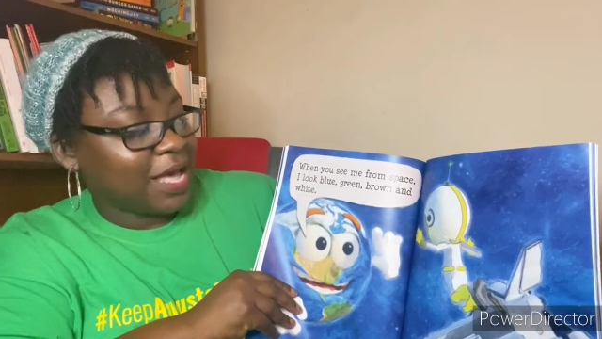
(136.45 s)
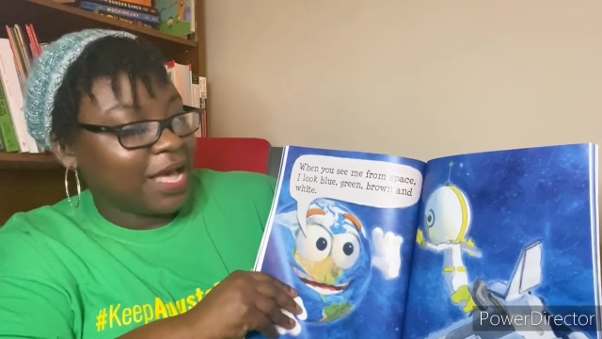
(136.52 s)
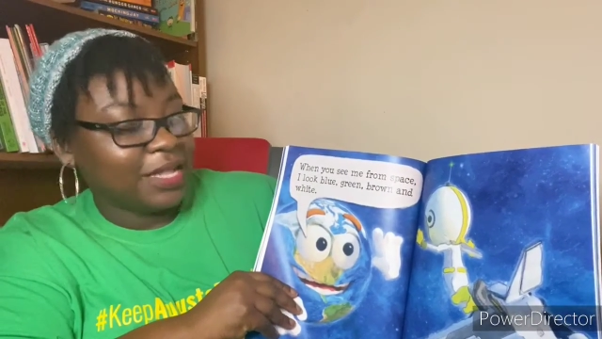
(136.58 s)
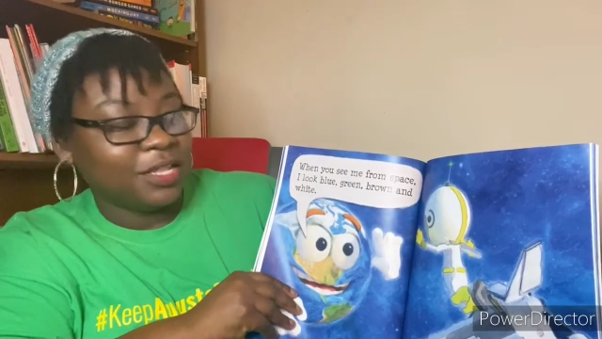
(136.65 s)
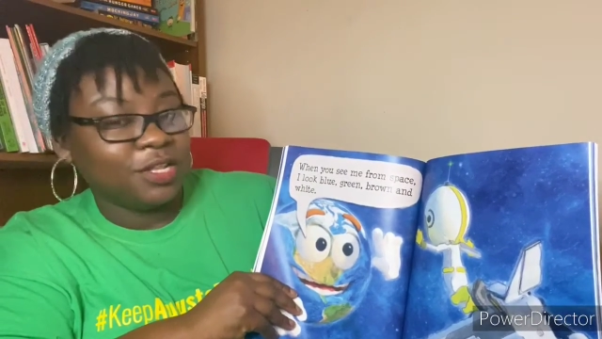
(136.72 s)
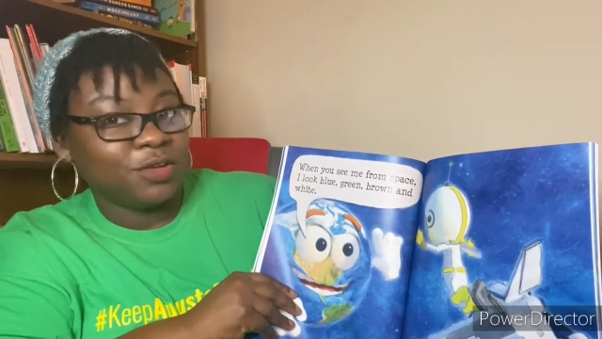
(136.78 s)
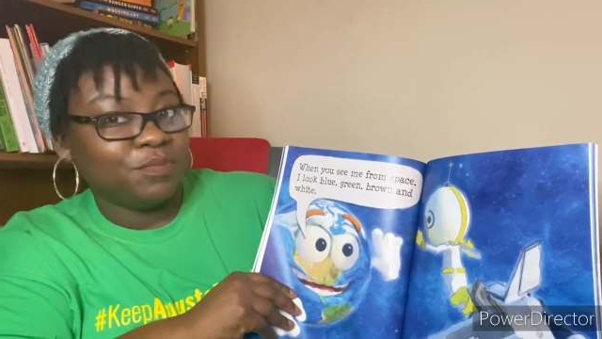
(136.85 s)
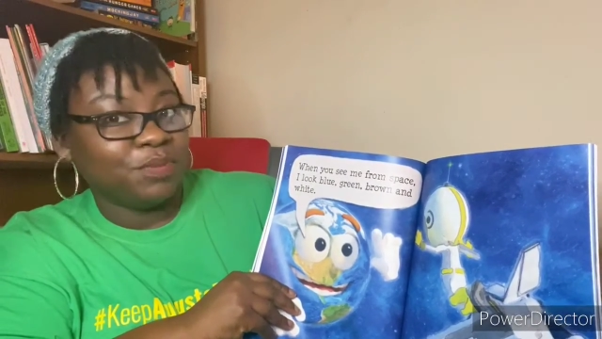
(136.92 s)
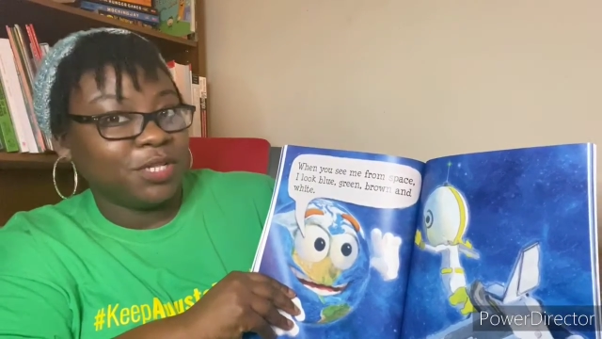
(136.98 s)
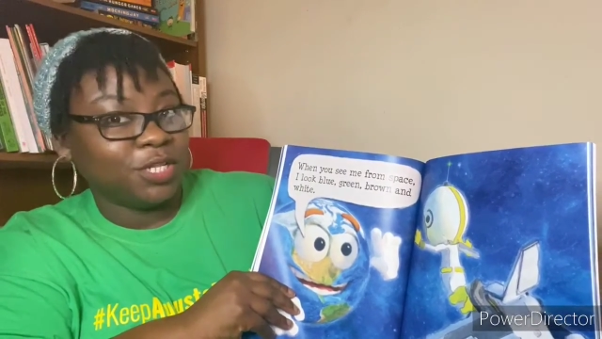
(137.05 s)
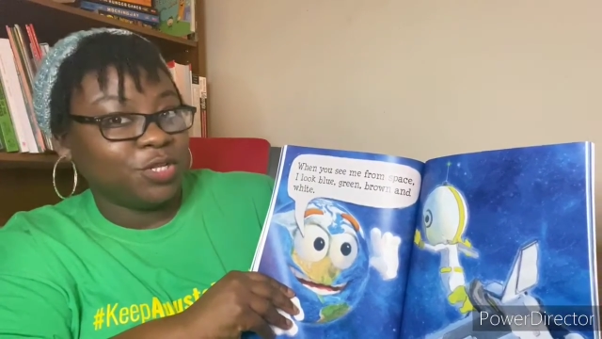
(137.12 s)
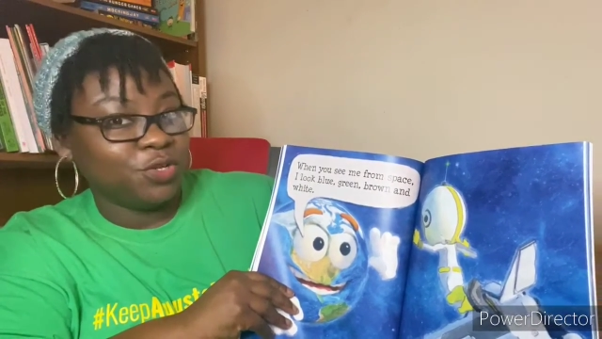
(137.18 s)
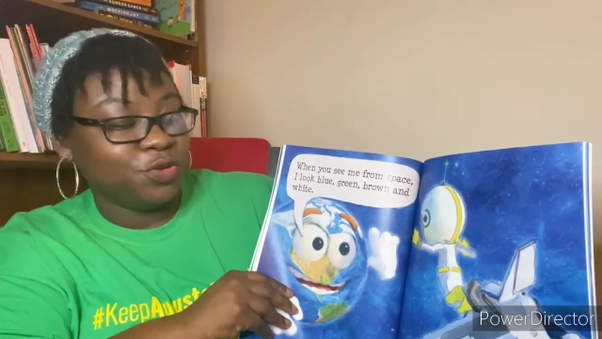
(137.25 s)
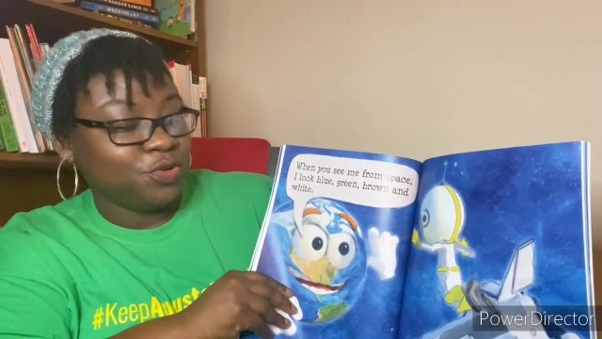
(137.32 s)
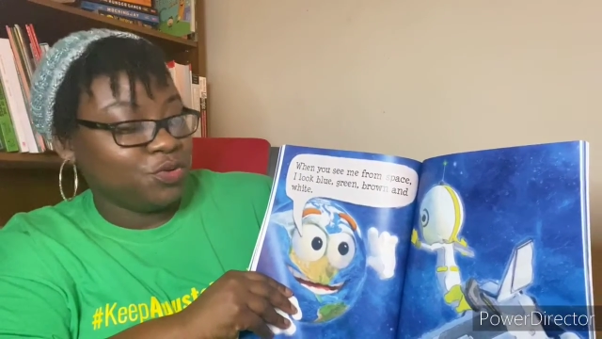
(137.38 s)
I look
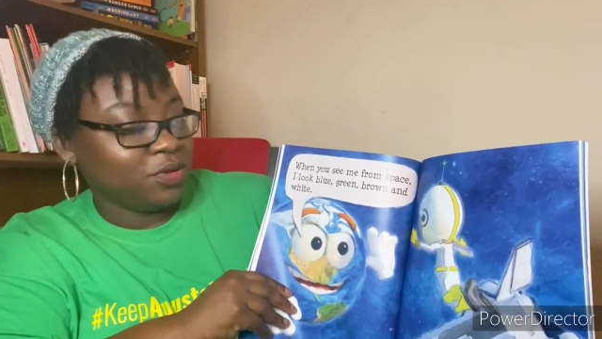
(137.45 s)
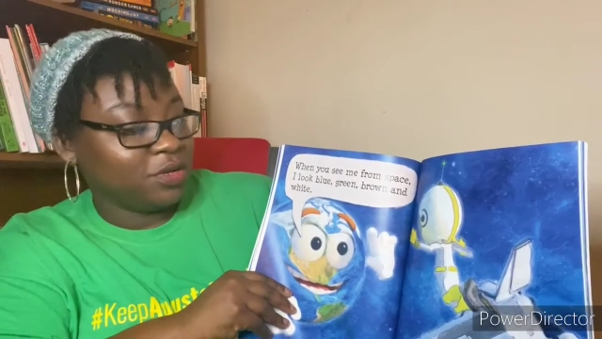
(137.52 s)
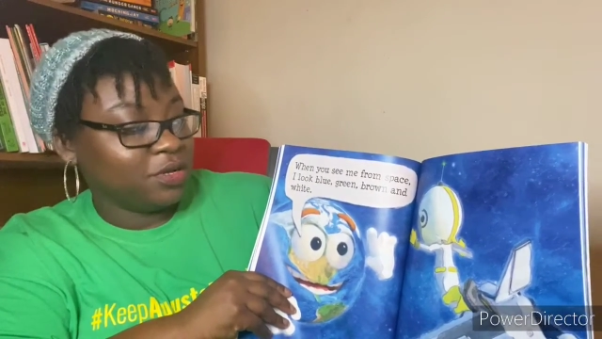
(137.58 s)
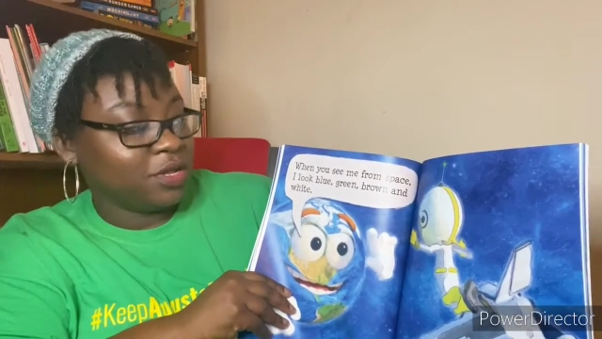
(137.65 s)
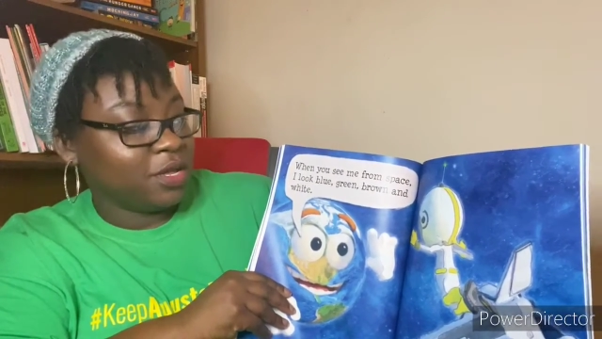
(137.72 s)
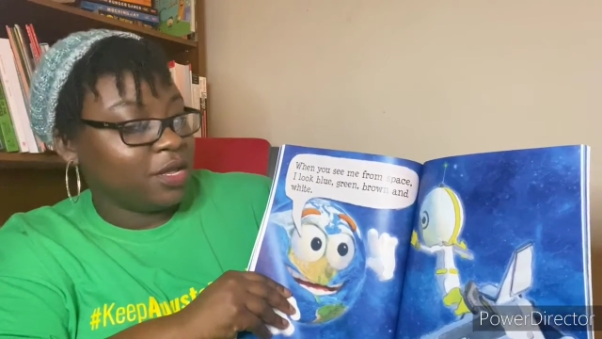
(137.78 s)
blue,